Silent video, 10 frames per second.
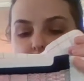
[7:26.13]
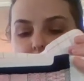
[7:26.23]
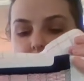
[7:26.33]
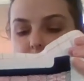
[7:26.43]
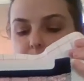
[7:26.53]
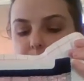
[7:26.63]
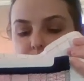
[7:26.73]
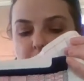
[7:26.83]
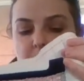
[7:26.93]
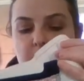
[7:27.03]

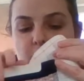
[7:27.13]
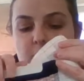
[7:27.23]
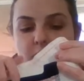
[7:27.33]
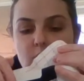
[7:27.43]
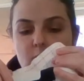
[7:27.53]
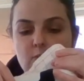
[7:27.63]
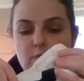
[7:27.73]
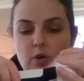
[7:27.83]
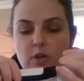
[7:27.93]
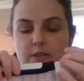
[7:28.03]
I'm using the called for
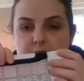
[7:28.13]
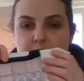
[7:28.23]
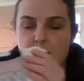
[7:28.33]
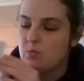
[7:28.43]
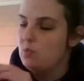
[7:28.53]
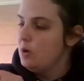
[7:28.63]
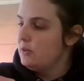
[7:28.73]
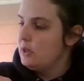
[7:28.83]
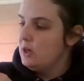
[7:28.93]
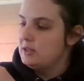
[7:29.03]
colours, except one of
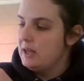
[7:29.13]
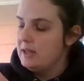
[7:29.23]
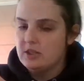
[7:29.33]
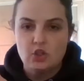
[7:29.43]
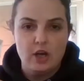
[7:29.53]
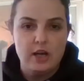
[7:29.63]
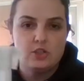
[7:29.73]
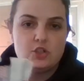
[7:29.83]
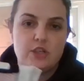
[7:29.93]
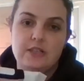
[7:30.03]
the colours I had to change
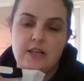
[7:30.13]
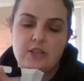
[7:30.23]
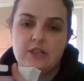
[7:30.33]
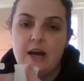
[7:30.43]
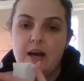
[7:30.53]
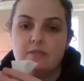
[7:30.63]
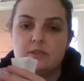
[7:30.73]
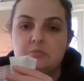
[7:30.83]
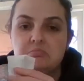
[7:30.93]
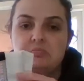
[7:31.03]
because I didn't actually have,
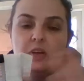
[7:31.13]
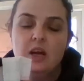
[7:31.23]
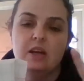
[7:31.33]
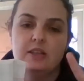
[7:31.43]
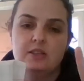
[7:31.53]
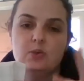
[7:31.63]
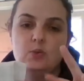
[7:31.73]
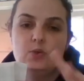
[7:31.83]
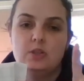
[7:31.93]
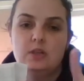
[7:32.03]
and I
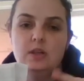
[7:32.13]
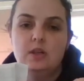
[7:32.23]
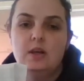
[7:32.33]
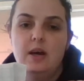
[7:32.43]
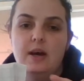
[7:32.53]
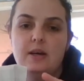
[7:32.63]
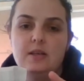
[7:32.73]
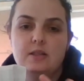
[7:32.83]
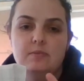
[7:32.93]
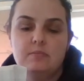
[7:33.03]
used
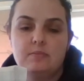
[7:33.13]
a